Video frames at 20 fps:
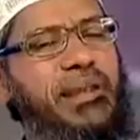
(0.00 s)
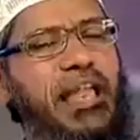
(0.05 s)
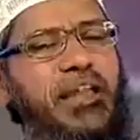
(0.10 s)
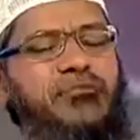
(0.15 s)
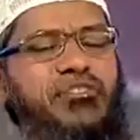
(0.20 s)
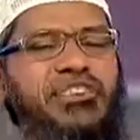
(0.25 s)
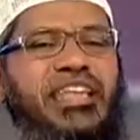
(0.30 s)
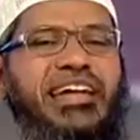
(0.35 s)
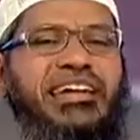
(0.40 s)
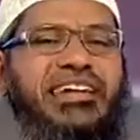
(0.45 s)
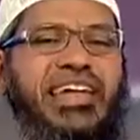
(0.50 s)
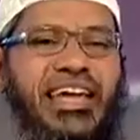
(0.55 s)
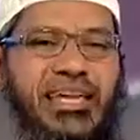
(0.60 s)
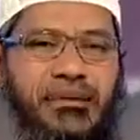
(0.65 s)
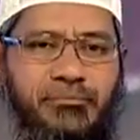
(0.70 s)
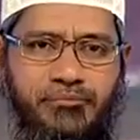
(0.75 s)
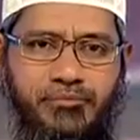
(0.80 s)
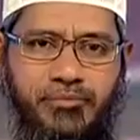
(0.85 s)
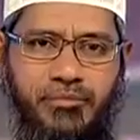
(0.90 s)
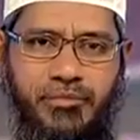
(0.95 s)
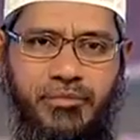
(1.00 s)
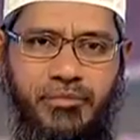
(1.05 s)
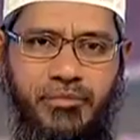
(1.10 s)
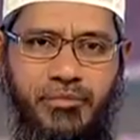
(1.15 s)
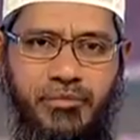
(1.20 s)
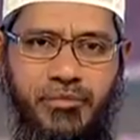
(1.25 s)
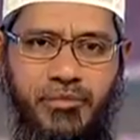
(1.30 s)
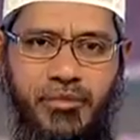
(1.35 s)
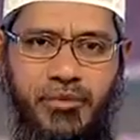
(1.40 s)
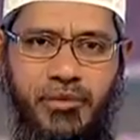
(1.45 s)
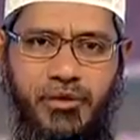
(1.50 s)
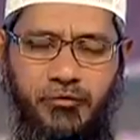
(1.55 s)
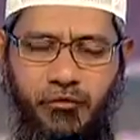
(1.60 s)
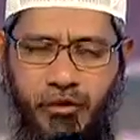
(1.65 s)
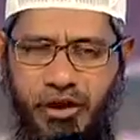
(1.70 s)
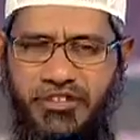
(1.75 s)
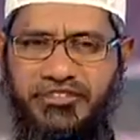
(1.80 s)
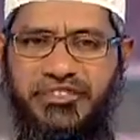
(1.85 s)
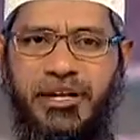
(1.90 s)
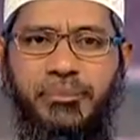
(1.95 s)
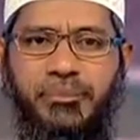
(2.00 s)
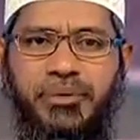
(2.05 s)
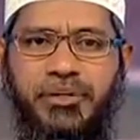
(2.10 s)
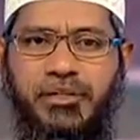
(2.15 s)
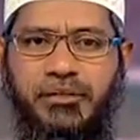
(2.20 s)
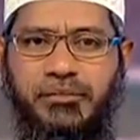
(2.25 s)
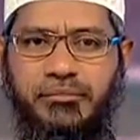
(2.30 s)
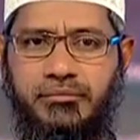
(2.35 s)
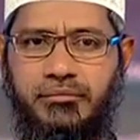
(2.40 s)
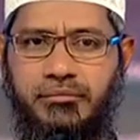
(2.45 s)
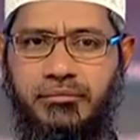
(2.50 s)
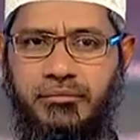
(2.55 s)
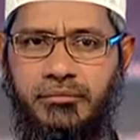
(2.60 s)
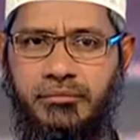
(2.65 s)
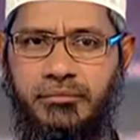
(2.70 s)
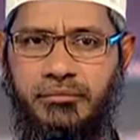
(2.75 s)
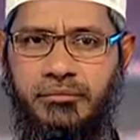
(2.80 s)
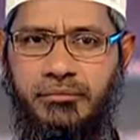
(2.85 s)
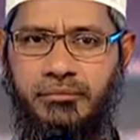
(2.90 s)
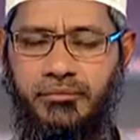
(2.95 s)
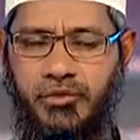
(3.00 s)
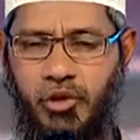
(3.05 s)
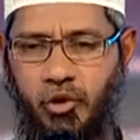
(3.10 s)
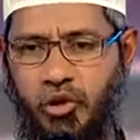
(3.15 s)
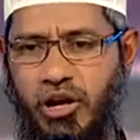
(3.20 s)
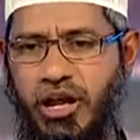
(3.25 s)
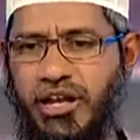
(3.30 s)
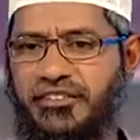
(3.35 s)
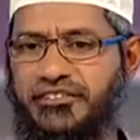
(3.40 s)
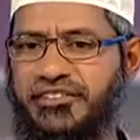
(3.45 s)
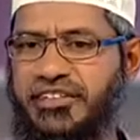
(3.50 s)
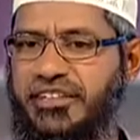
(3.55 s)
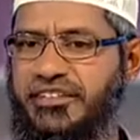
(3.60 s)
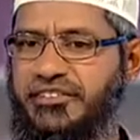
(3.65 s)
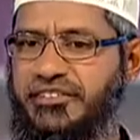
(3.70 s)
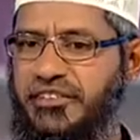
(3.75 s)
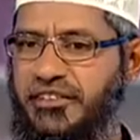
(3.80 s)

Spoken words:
and for that time. For example, the Quran says